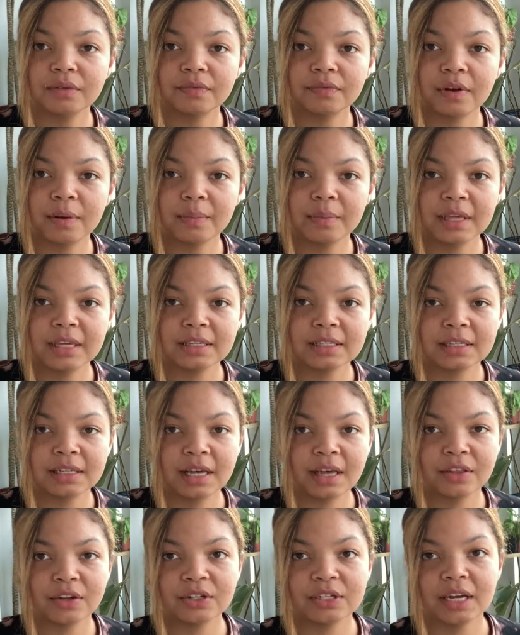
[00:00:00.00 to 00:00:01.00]
from this the
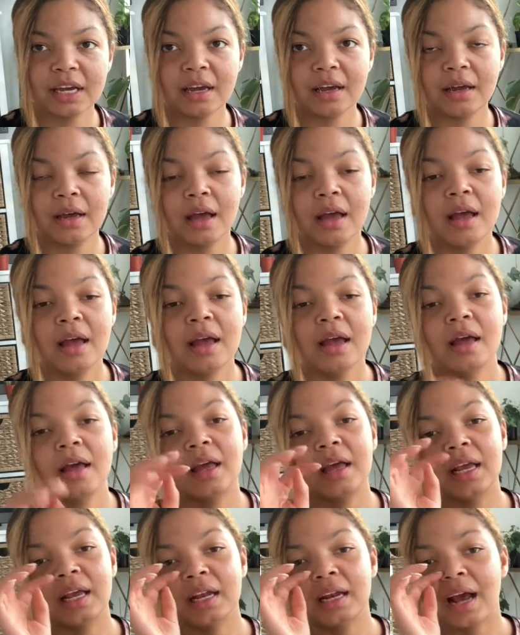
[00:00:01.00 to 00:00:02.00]
other day,
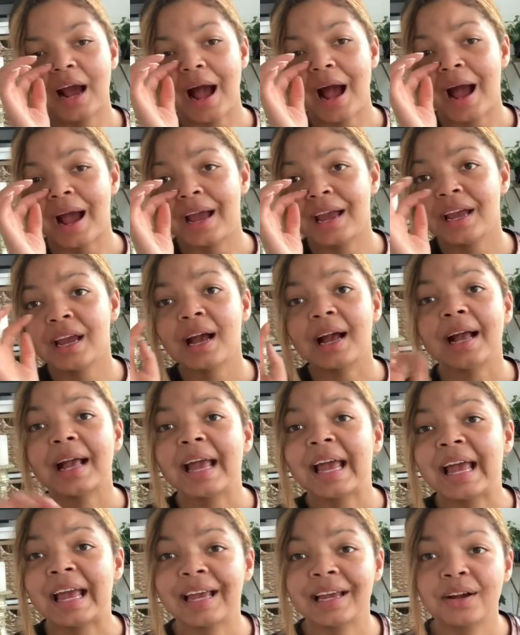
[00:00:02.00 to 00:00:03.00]
and I
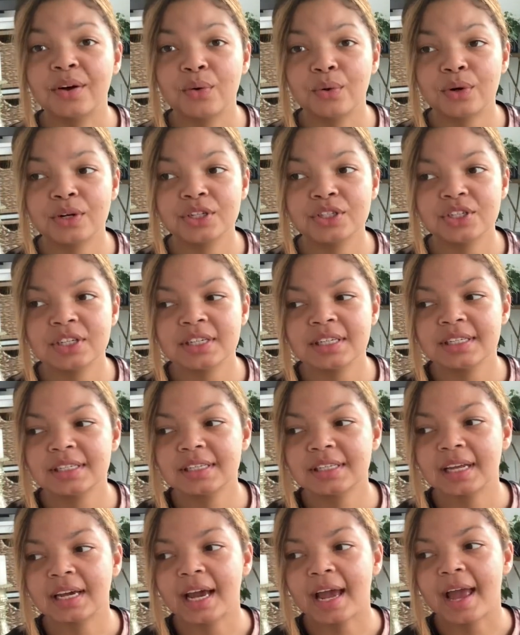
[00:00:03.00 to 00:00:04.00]
hate oranges.
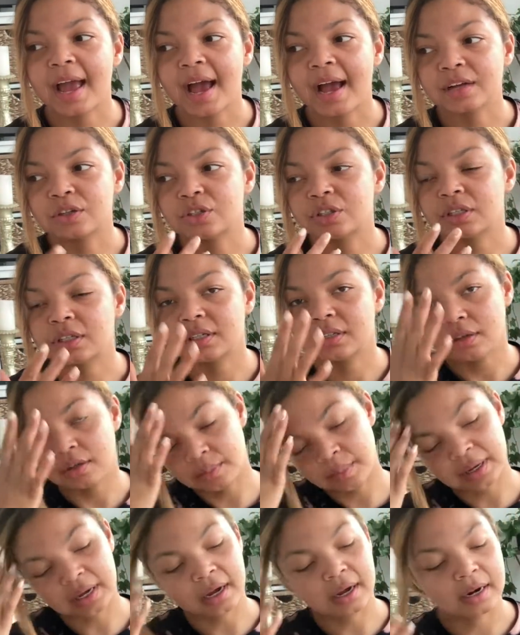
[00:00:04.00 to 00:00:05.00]
Like I actually, oh
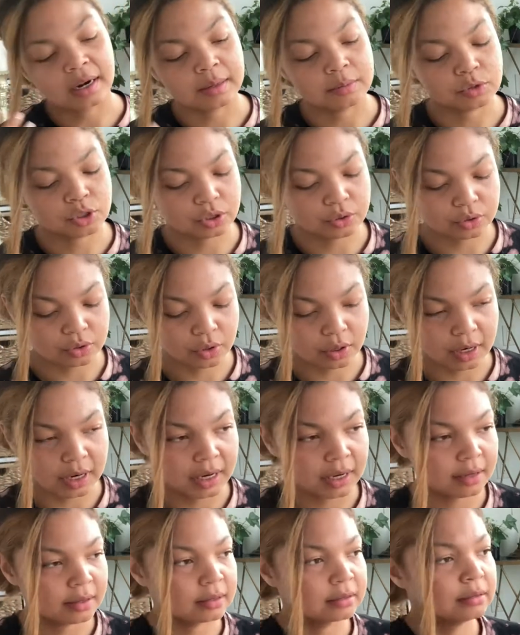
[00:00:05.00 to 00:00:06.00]
my god, I'm so
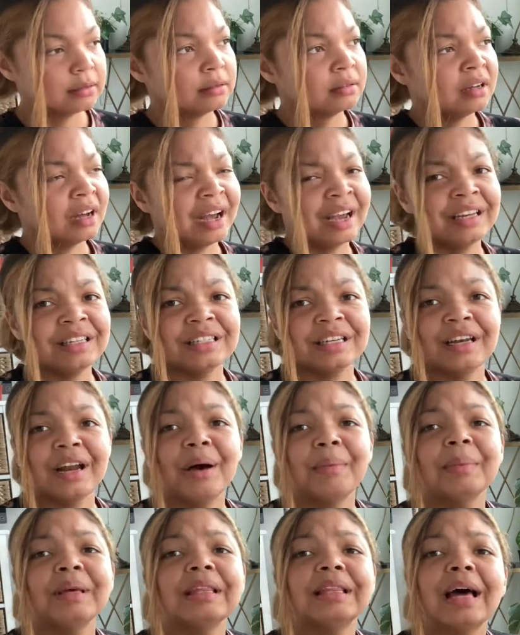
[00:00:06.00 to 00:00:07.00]
sorry. I did not
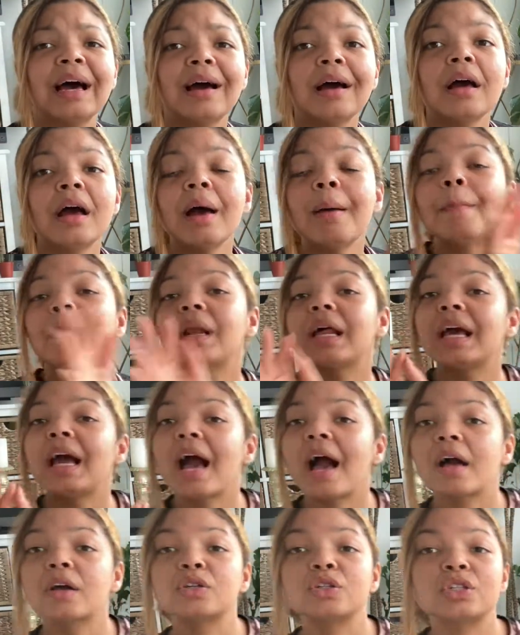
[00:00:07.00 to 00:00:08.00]
mean that. But I
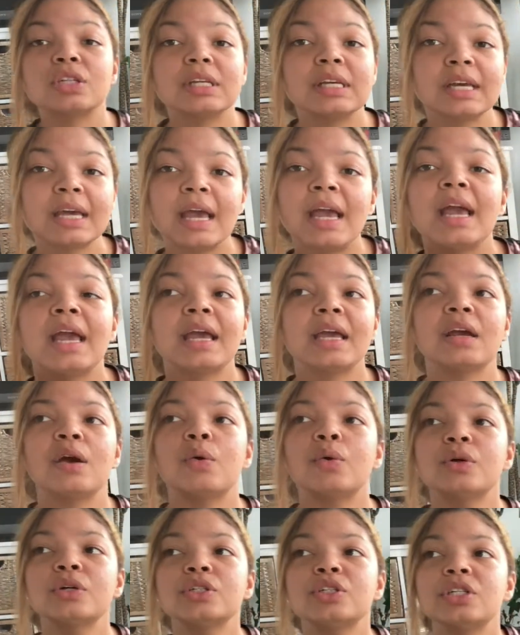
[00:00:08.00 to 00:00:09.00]
actually hate
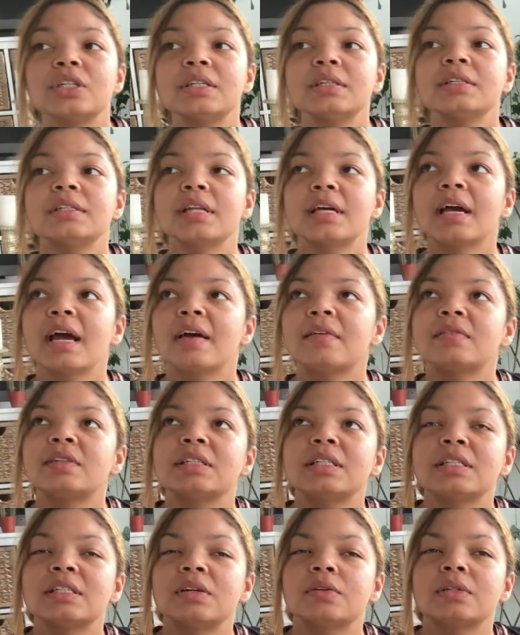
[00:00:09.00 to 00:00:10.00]
oranges like ever
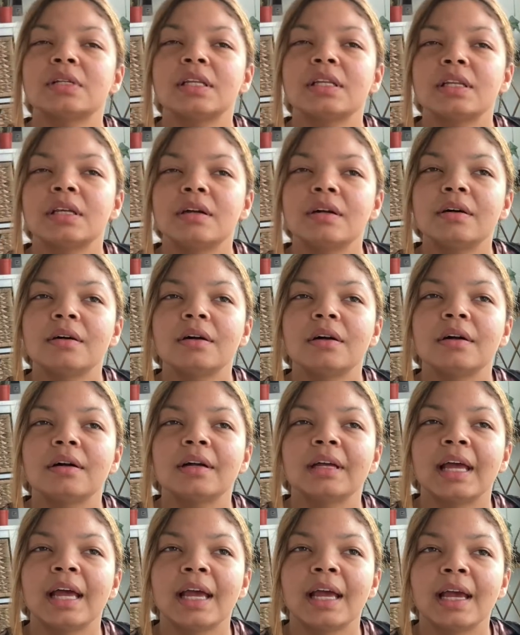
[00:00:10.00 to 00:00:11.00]
since I was a little
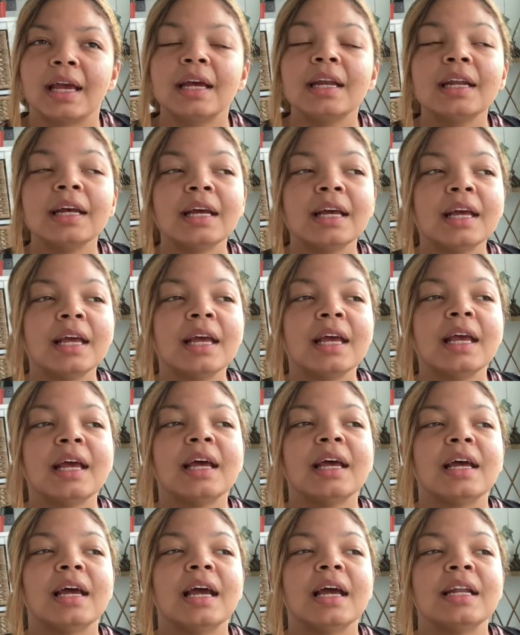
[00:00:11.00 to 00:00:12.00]
kid.
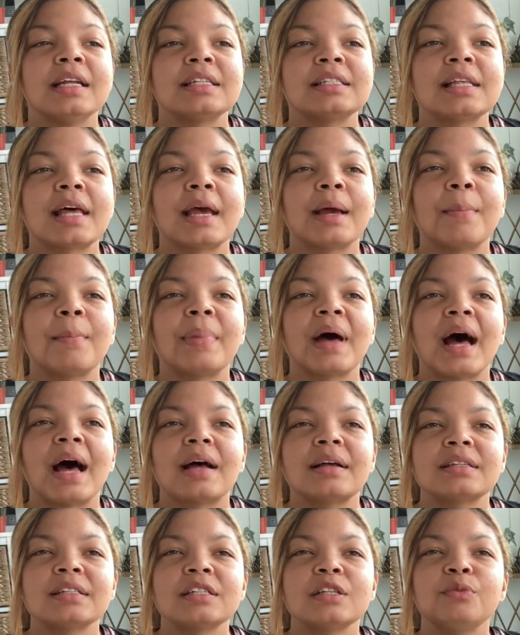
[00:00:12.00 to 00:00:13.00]
And it's like
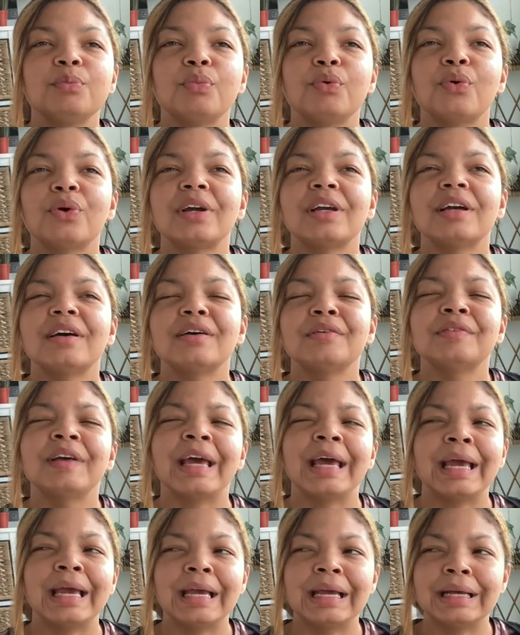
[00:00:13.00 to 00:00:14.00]
past the point of
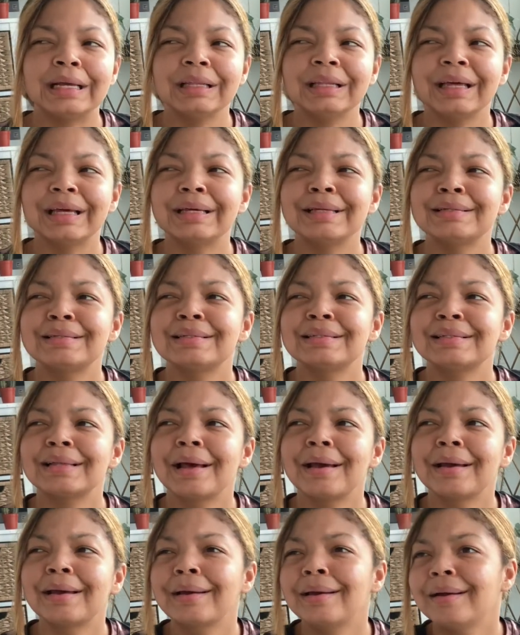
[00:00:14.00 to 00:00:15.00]
hate. Like it's
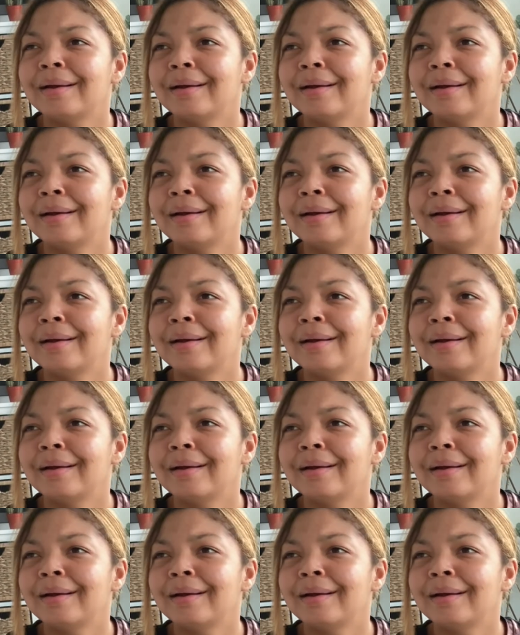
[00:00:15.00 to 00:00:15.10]
like